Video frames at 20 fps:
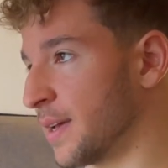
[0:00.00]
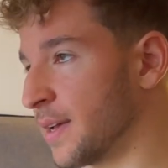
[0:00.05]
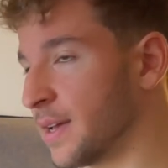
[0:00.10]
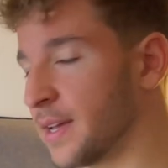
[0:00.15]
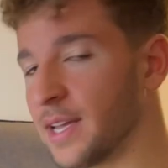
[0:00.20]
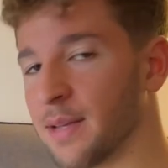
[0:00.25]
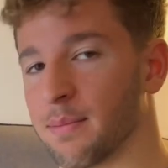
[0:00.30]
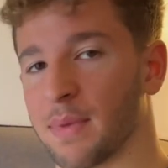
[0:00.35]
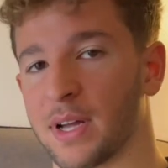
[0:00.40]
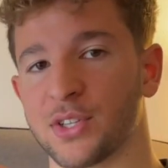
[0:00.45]

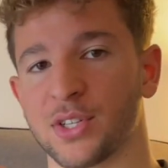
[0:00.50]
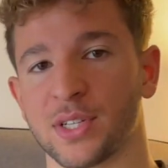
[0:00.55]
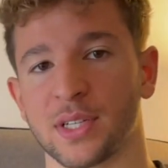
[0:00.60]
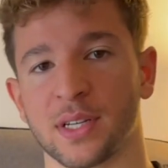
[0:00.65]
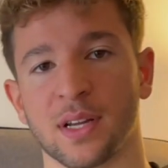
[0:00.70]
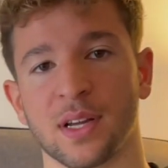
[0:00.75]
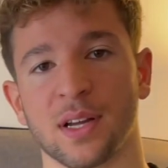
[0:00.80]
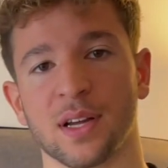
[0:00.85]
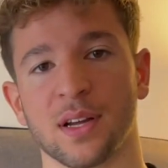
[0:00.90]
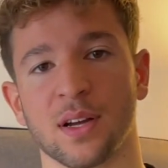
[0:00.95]
Imagine
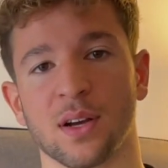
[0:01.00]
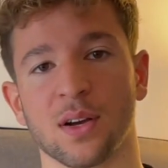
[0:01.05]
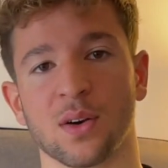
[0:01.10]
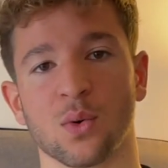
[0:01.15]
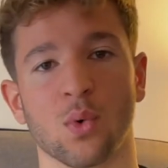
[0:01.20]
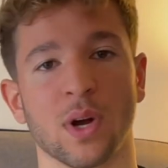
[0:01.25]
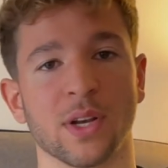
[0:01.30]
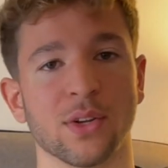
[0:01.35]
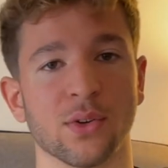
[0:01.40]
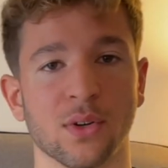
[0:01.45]

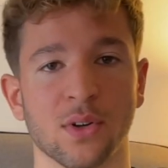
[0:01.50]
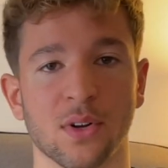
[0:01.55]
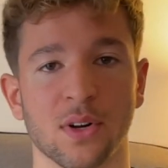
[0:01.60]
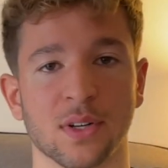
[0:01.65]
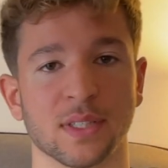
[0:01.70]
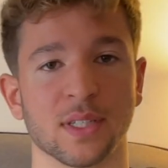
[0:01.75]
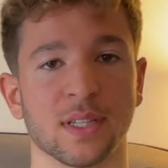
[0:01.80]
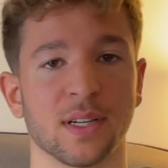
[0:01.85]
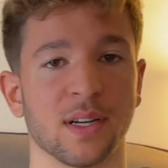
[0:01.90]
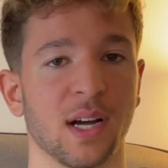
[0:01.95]
when you
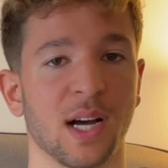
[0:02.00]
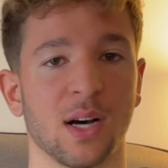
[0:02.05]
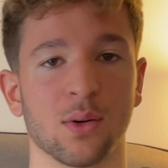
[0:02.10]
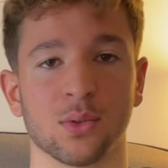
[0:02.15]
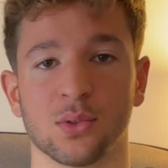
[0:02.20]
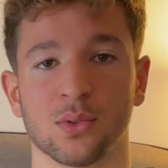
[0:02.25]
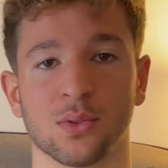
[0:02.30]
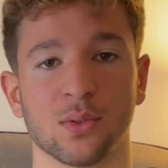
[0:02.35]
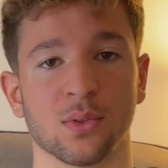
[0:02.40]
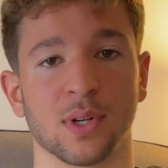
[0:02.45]
learned how
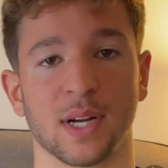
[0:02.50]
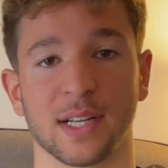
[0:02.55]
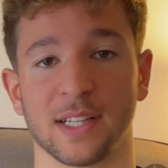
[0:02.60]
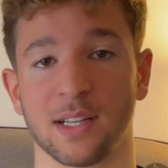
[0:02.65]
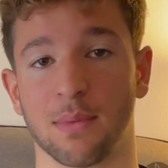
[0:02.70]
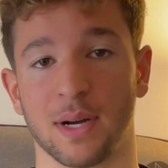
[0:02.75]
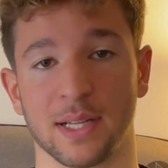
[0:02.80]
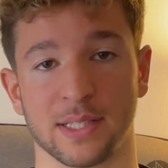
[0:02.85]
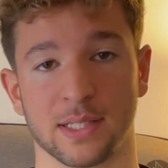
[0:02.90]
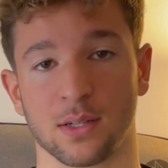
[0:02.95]
to ride a
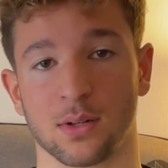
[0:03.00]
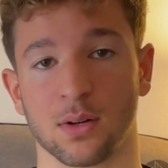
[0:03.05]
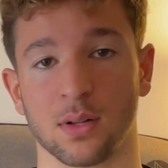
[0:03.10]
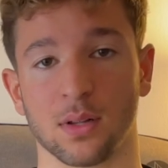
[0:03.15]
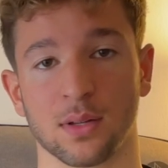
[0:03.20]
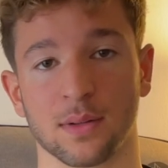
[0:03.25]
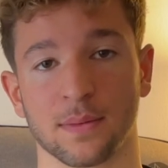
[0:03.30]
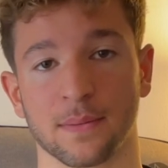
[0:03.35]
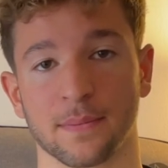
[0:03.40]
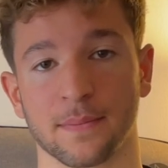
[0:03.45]
bicycle.